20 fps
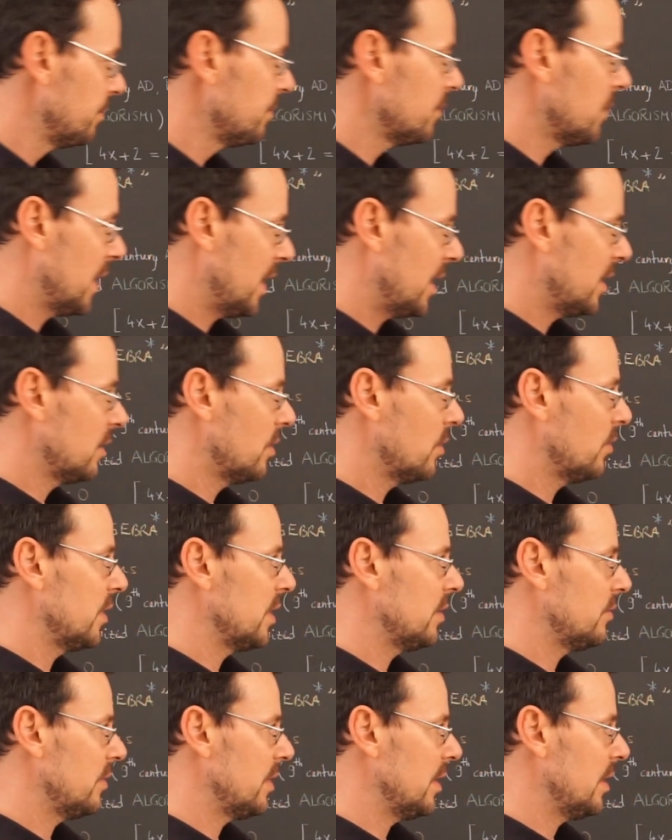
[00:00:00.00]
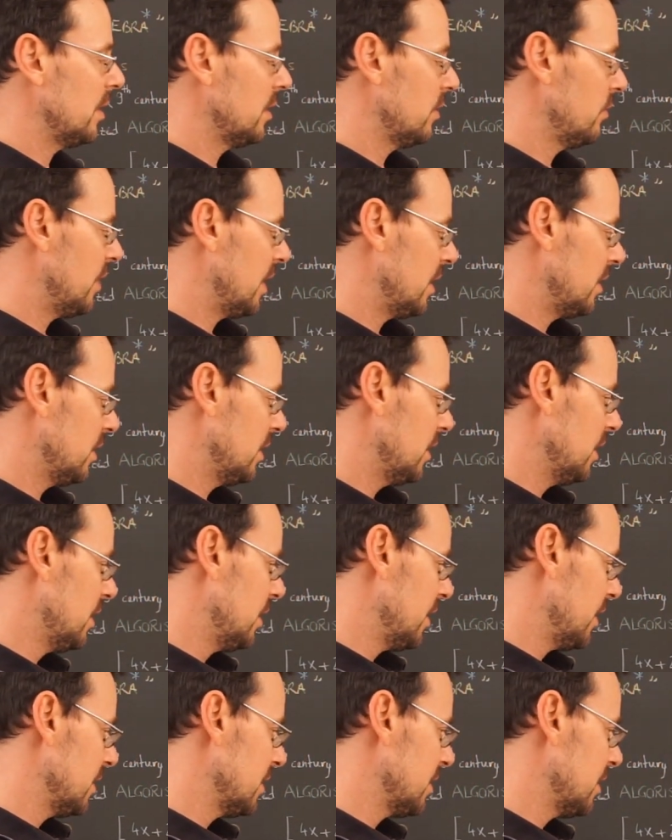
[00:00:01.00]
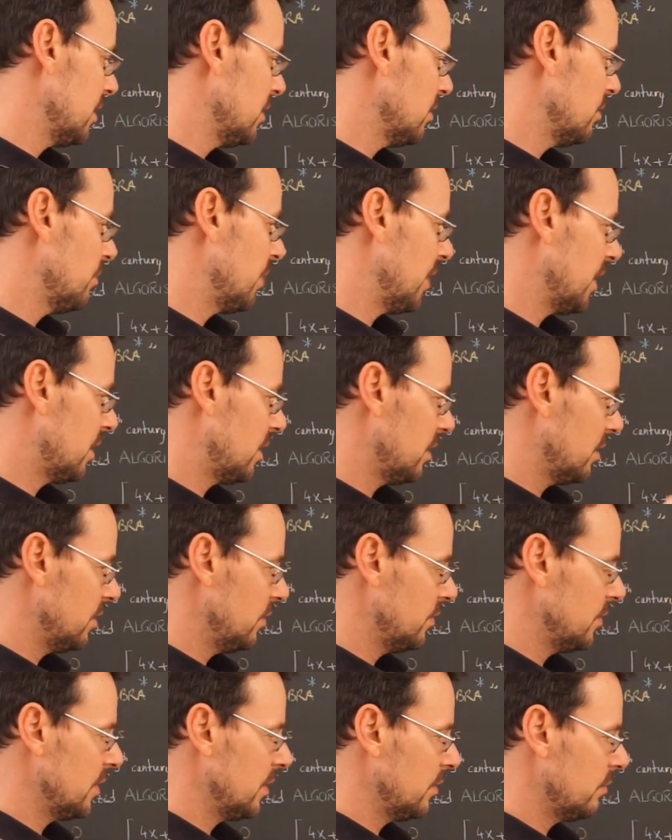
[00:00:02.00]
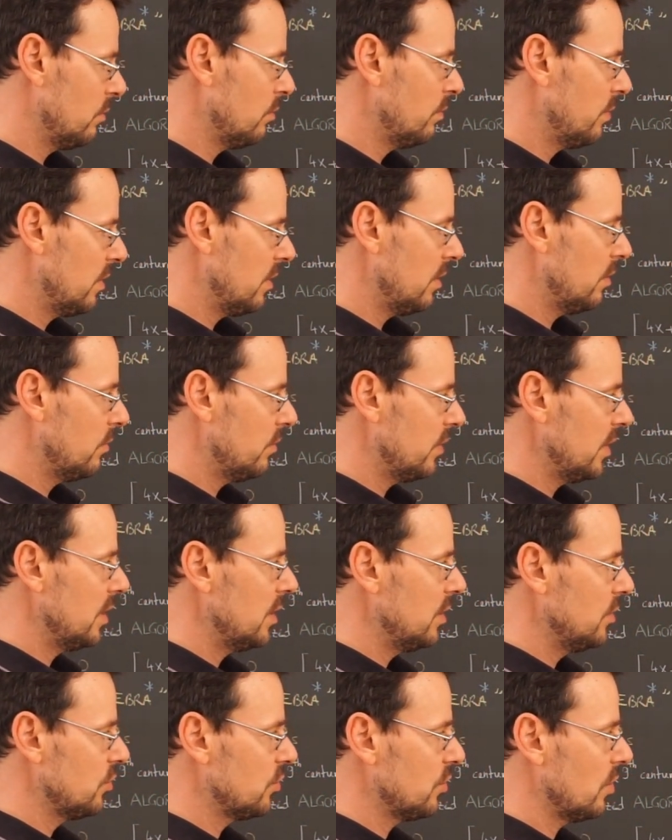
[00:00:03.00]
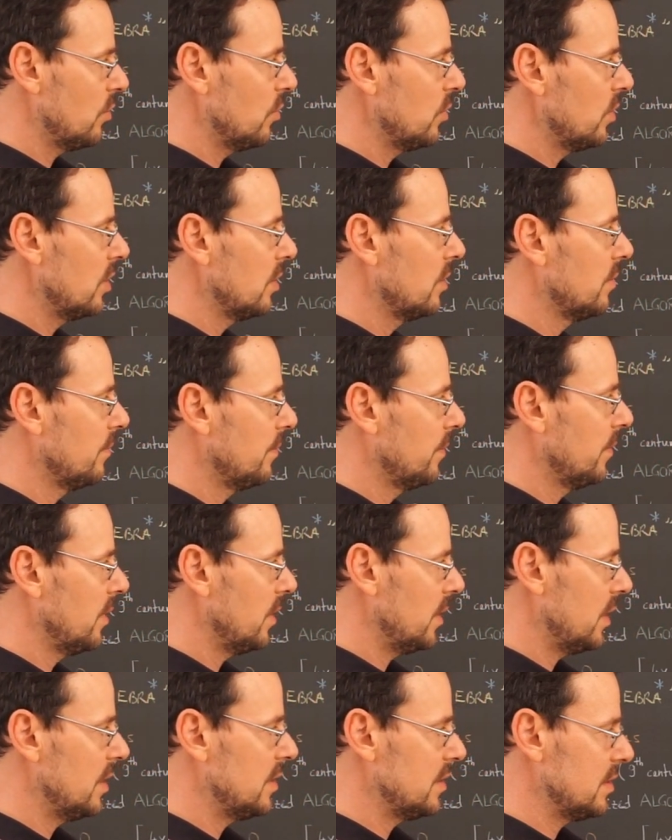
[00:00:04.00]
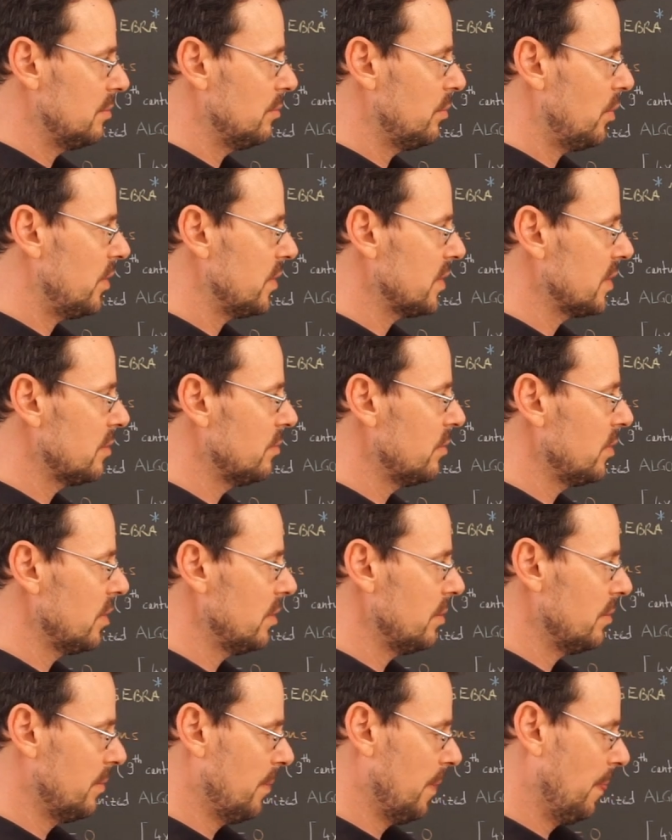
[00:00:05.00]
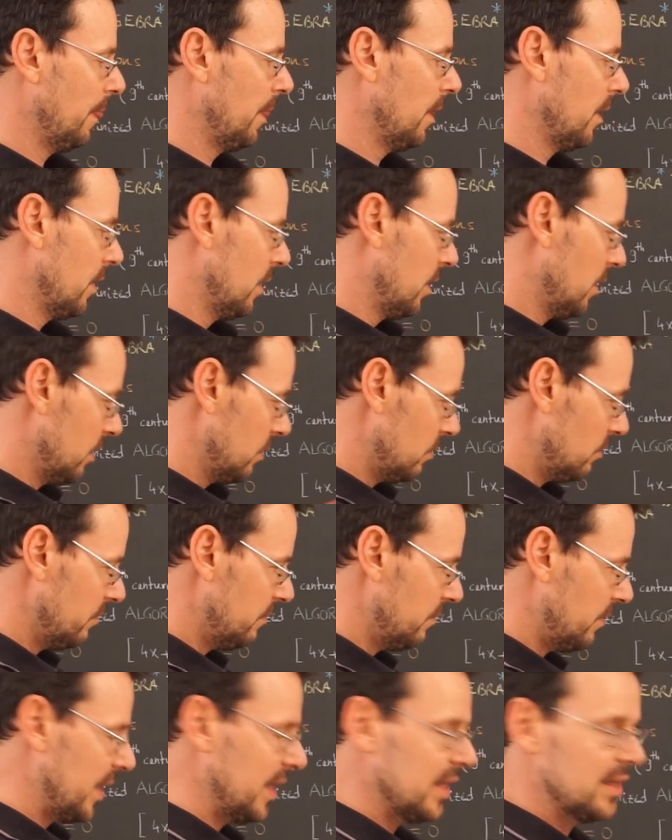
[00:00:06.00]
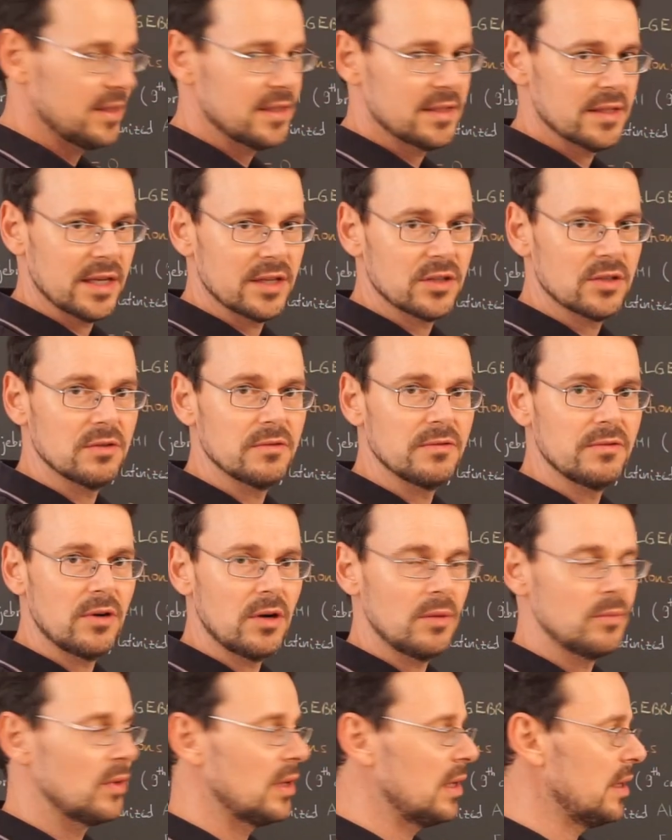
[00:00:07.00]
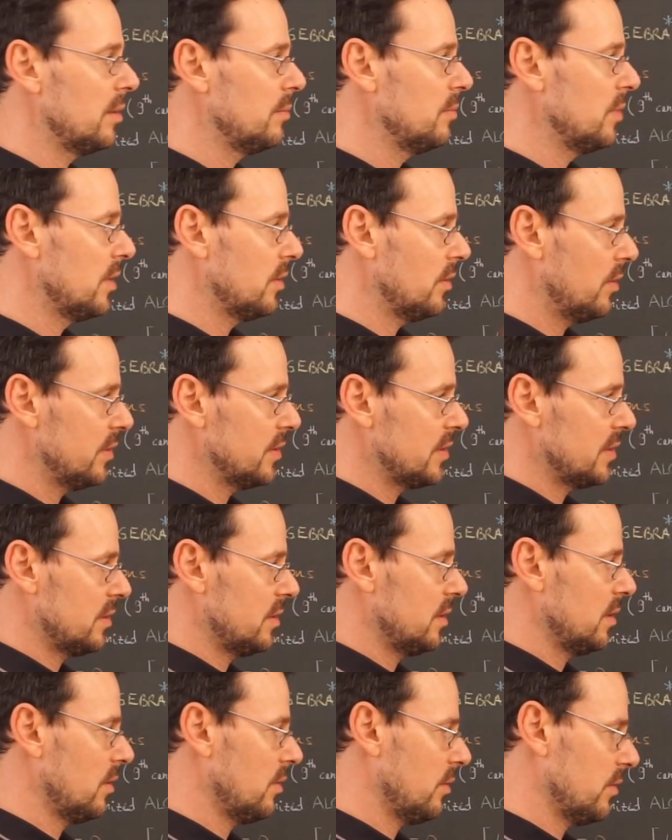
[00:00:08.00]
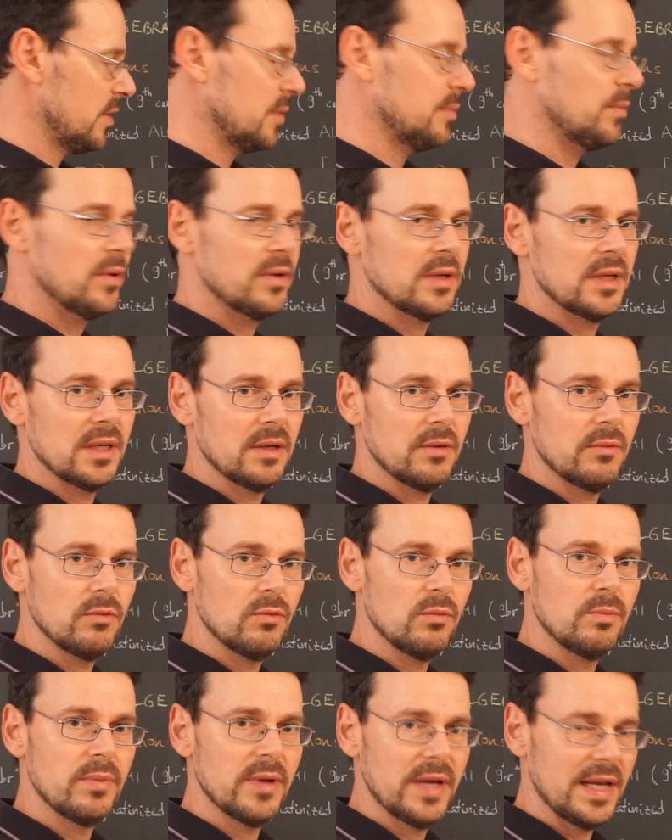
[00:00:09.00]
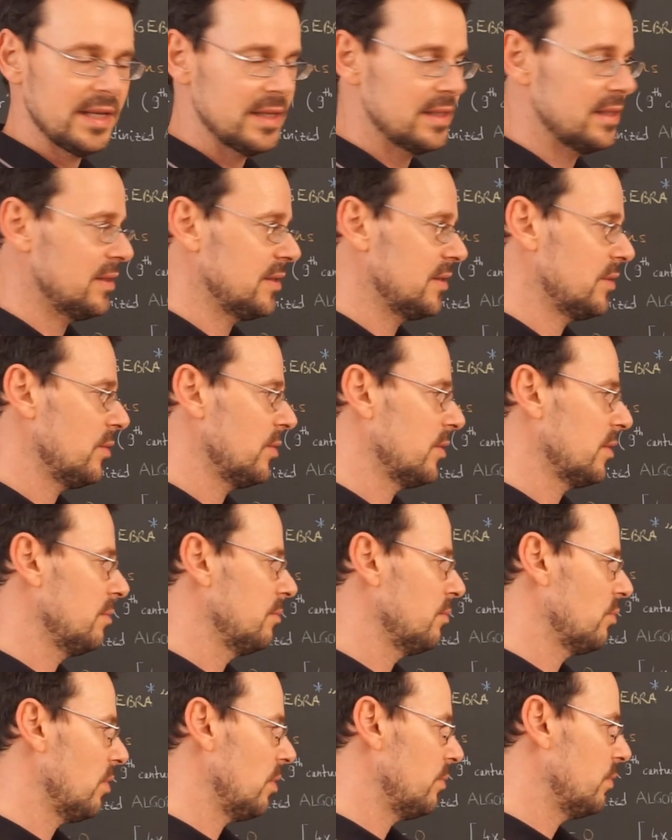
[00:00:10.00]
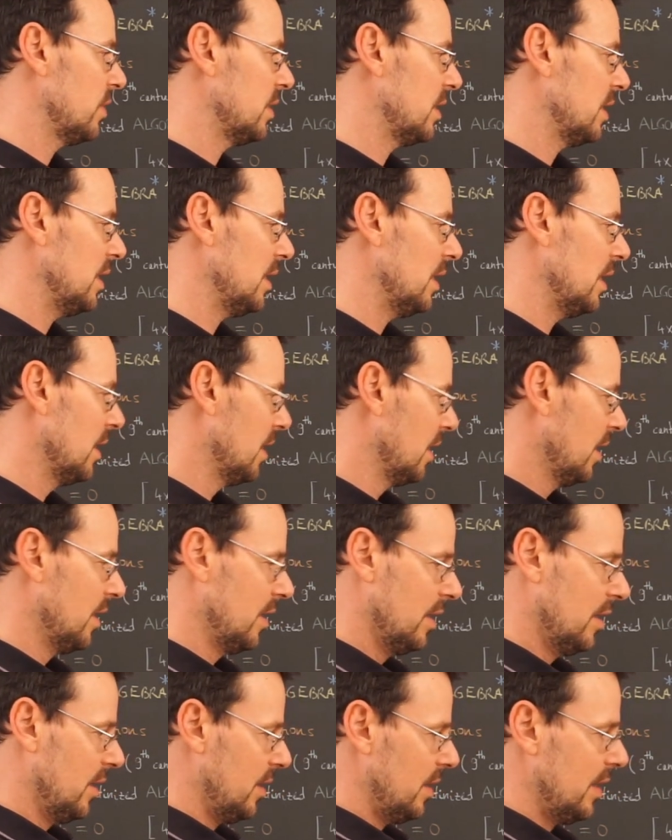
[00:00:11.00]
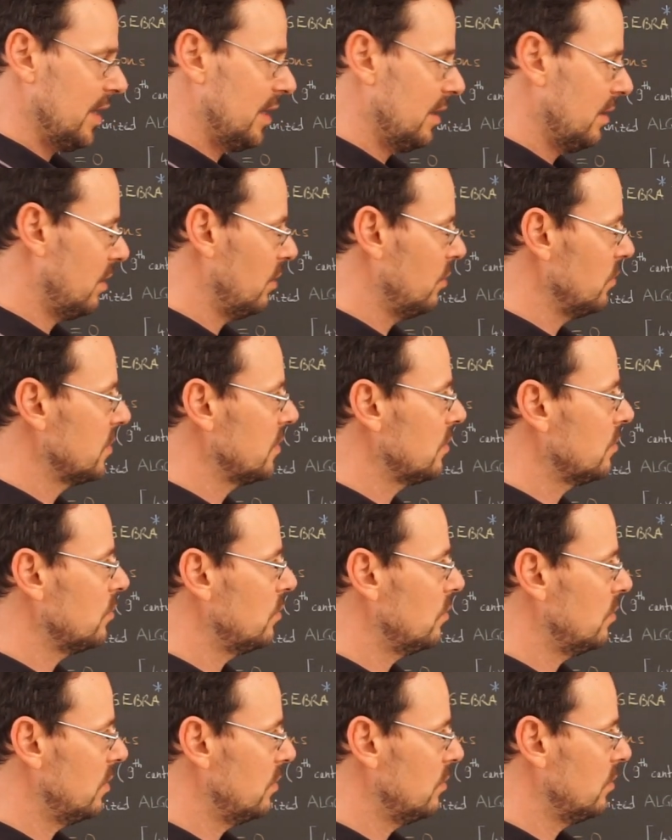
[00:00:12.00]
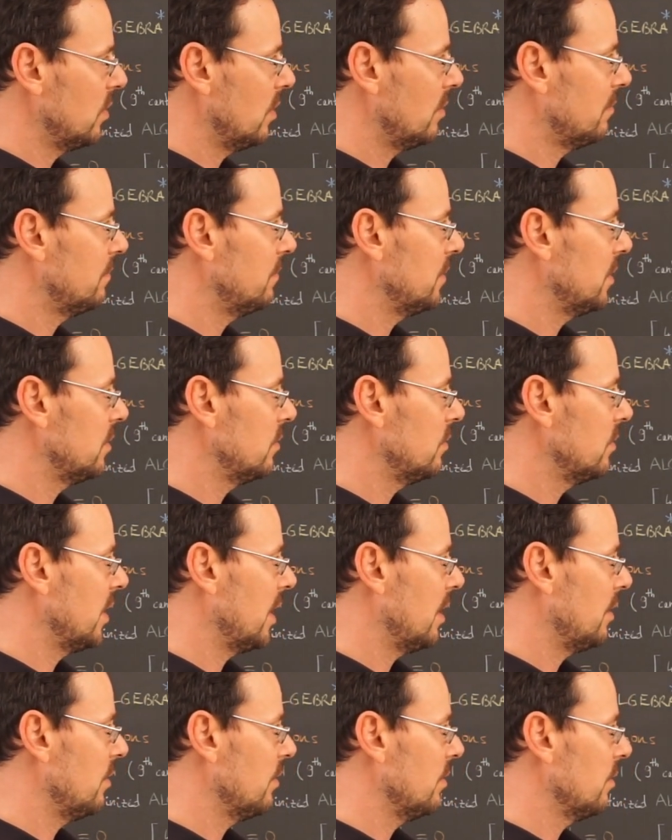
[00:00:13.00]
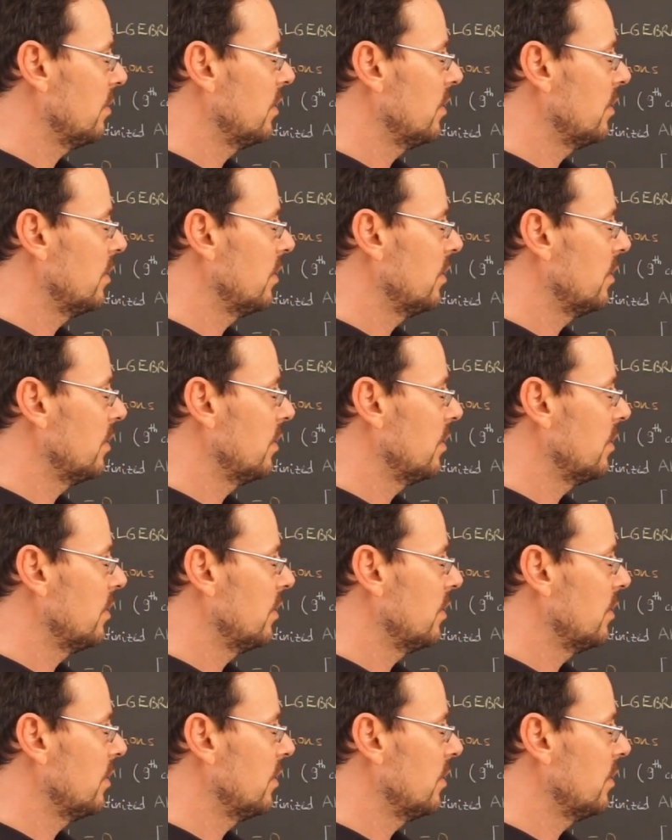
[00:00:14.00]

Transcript: Can't go into any details here, but using group theory, he showed it is impossible to find such a formula because a corresponding group has a certain property and those two do not fit together.